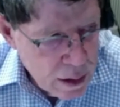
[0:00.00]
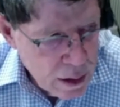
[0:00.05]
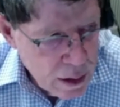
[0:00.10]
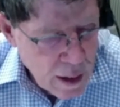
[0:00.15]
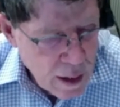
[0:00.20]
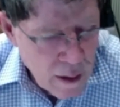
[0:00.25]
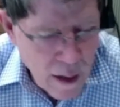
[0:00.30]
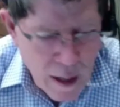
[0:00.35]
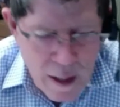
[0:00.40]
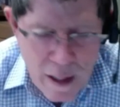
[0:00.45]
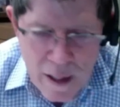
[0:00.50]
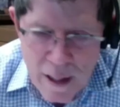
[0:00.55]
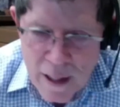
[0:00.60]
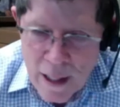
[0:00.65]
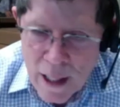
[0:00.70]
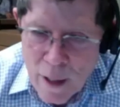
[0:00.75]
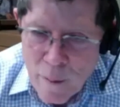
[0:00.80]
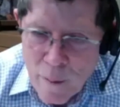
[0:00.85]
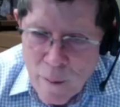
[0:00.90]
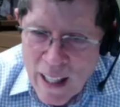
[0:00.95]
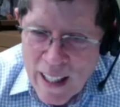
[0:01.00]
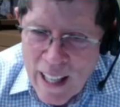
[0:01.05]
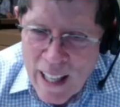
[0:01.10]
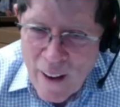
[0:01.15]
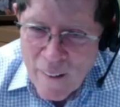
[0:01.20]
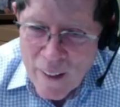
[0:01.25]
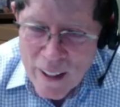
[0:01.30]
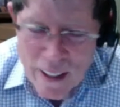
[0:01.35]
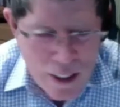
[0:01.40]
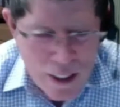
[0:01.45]
You know, I need to think about
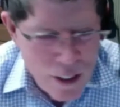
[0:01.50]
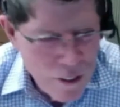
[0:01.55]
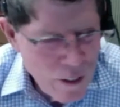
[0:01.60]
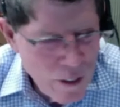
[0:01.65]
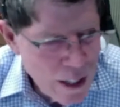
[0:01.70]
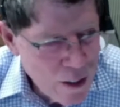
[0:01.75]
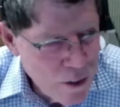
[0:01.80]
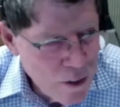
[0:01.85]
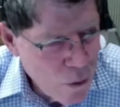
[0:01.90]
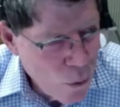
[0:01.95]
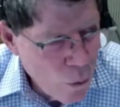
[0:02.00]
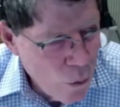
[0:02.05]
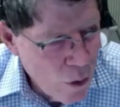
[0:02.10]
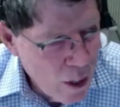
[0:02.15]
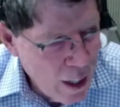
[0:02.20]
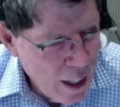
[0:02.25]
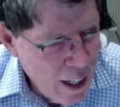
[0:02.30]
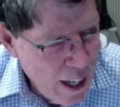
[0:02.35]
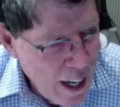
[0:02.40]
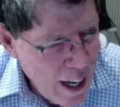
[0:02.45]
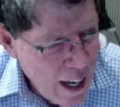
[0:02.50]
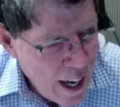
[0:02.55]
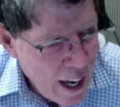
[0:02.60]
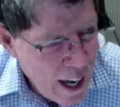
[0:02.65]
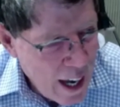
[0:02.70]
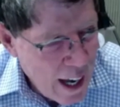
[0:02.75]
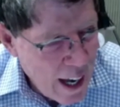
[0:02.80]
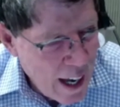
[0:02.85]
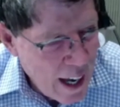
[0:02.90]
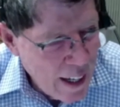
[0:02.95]
that one because you've asked three,
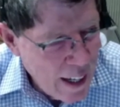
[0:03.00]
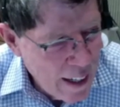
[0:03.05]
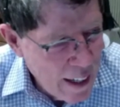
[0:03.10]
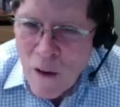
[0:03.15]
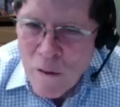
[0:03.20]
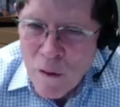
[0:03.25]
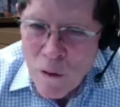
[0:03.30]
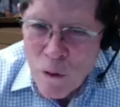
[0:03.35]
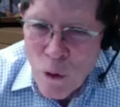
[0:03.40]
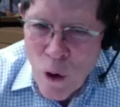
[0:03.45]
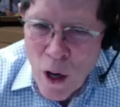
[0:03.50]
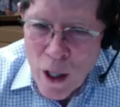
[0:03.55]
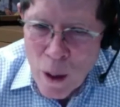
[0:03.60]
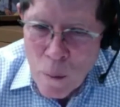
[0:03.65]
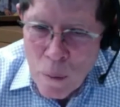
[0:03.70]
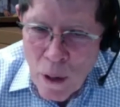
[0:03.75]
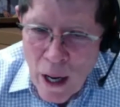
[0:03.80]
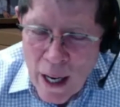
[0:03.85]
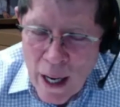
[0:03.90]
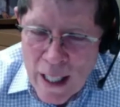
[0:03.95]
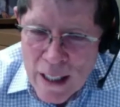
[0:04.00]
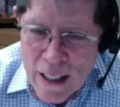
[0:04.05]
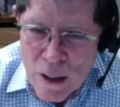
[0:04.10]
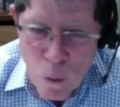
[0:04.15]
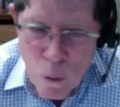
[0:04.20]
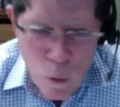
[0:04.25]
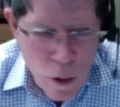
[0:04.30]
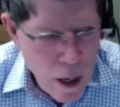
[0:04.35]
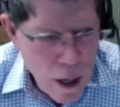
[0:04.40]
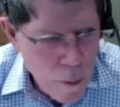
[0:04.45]
and I'm drawing a blank as to
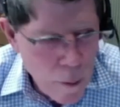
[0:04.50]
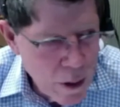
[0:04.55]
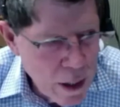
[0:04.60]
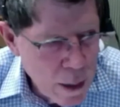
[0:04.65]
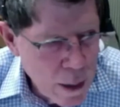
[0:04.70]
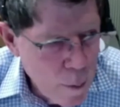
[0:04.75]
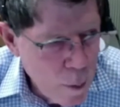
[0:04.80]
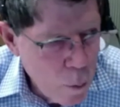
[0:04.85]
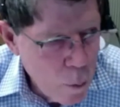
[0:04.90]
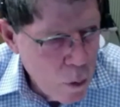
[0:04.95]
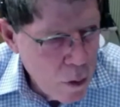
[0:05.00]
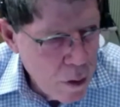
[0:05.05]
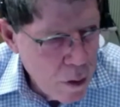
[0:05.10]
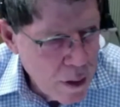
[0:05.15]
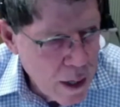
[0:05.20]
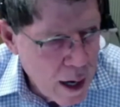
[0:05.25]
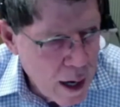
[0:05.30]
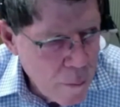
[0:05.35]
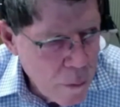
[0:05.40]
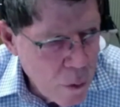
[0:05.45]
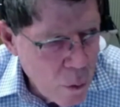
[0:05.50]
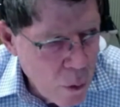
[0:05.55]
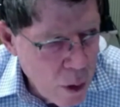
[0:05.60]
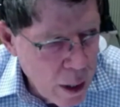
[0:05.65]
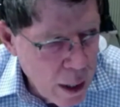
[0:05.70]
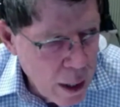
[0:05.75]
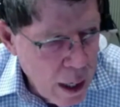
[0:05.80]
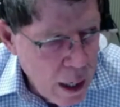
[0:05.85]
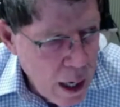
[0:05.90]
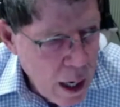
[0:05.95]
one I would come up with the top three.